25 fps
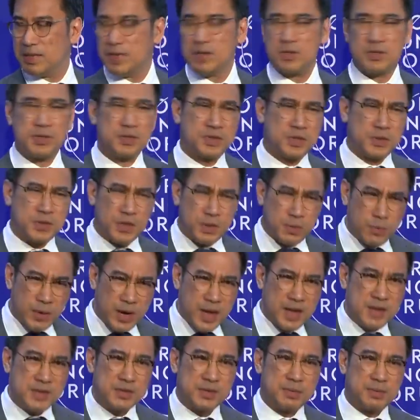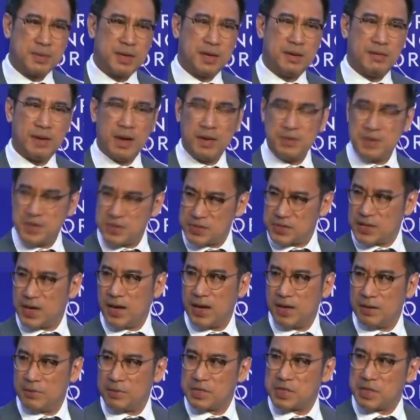Right. So there are ways around
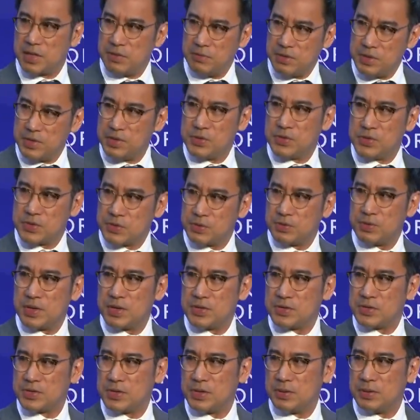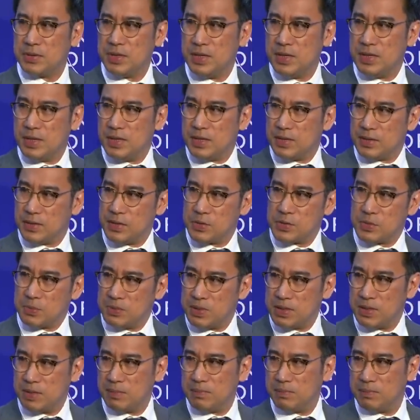design which can reduce the risk. So those would
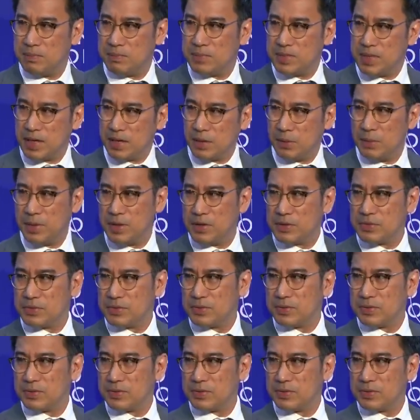be the takeaways.